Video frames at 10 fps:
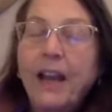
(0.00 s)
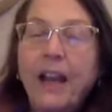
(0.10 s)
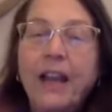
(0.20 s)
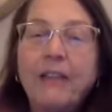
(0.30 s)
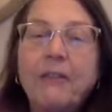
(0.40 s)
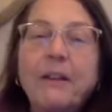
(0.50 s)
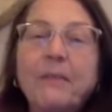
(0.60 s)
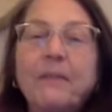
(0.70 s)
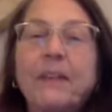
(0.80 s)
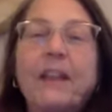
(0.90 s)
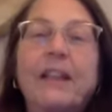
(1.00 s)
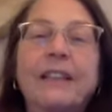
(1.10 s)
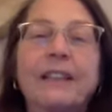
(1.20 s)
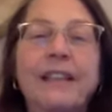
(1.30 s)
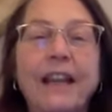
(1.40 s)
Anyway,
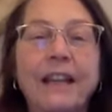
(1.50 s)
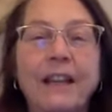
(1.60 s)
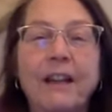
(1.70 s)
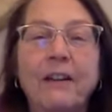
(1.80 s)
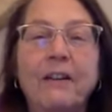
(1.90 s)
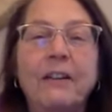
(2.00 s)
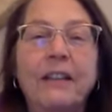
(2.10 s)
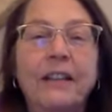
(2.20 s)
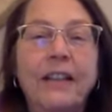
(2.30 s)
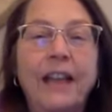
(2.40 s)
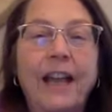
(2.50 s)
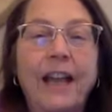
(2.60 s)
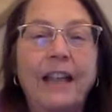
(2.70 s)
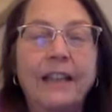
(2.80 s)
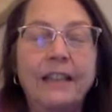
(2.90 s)
take care
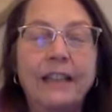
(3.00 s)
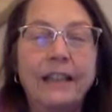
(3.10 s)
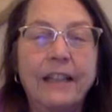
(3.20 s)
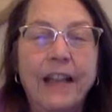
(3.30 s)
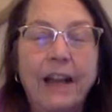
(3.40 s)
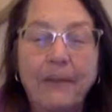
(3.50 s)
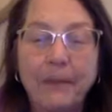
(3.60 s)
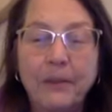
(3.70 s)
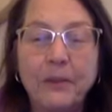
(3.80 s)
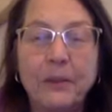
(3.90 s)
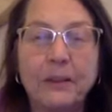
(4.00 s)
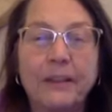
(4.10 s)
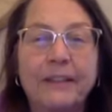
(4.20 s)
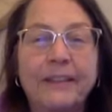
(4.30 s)
and uh, Happy New Year.